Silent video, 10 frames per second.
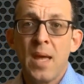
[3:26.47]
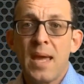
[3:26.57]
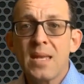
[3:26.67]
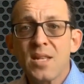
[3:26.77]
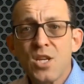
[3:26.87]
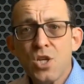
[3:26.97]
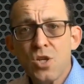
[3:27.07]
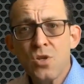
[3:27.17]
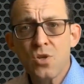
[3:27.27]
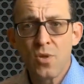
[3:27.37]
In
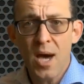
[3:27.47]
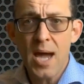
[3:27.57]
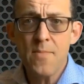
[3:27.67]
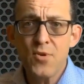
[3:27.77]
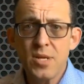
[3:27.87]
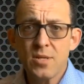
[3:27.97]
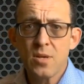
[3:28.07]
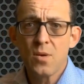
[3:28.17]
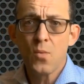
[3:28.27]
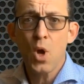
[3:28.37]
addition to the hybrid,
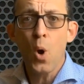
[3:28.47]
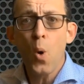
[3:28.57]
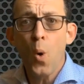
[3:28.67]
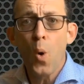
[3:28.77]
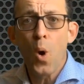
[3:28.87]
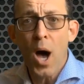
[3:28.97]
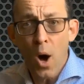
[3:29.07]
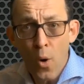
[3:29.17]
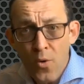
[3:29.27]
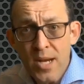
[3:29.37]
we
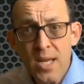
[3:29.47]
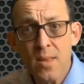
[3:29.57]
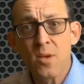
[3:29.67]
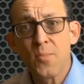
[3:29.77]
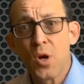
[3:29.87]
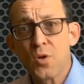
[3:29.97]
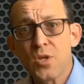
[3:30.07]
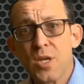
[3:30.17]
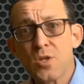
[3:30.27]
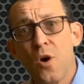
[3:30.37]
are already in the
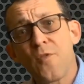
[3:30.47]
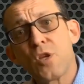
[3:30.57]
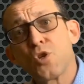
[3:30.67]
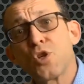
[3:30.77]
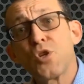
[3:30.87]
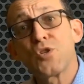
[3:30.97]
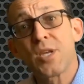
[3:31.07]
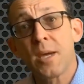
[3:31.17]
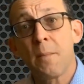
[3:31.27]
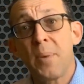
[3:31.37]
process of
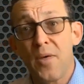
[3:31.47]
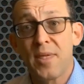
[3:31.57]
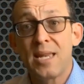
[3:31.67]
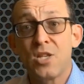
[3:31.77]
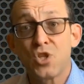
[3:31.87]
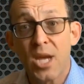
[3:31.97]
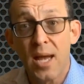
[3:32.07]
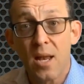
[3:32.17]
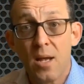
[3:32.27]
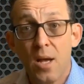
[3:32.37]
introducing Pathelen
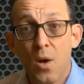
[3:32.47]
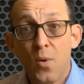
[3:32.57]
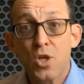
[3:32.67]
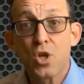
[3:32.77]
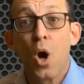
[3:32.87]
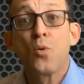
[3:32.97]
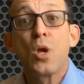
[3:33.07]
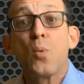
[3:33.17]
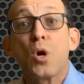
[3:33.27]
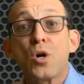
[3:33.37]
gel, which
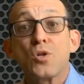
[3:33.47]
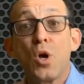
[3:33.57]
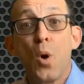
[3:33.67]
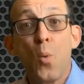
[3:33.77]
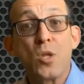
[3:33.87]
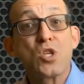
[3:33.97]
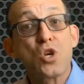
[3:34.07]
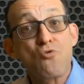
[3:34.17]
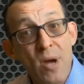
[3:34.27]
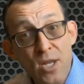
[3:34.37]
only works once
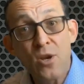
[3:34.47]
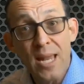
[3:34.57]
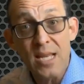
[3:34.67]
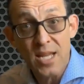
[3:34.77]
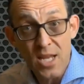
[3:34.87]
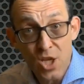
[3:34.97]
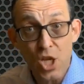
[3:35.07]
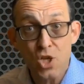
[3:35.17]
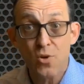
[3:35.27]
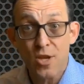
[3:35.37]
granulating
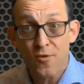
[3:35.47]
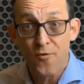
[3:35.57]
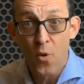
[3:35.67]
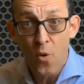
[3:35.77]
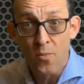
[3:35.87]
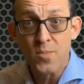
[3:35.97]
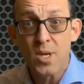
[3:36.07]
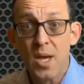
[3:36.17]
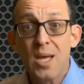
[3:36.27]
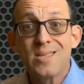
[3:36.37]
tissue has
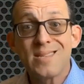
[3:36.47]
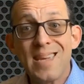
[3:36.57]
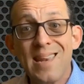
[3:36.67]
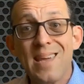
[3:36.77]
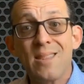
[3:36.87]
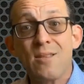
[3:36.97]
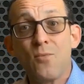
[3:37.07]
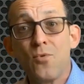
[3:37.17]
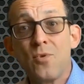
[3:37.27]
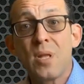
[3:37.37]
formed, sealing the
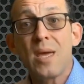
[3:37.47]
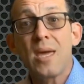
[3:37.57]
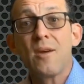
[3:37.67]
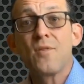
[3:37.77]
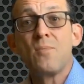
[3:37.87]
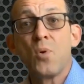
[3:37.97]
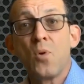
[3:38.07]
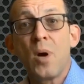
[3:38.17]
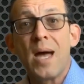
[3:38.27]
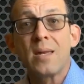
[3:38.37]
wound even
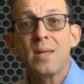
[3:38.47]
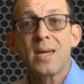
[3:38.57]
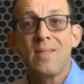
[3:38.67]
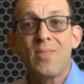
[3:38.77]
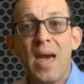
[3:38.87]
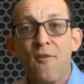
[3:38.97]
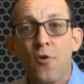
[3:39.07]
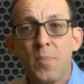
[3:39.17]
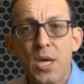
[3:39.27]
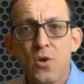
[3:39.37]
more and can
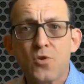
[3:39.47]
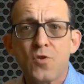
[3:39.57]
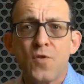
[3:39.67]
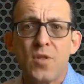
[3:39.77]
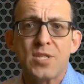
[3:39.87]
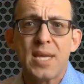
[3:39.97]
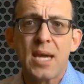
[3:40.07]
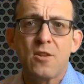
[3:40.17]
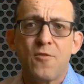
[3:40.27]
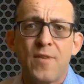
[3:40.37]
therefore be used for the
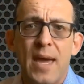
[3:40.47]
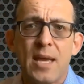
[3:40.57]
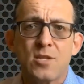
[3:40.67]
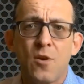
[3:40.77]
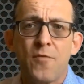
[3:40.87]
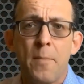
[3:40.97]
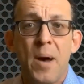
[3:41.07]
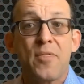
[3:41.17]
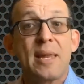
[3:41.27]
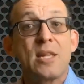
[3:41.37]
second phase of the
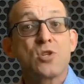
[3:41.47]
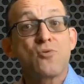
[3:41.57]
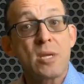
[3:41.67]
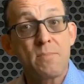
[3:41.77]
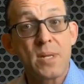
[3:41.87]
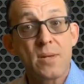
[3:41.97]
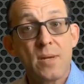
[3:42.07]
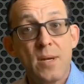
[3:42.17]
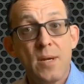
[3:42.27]
Pathelen treatment.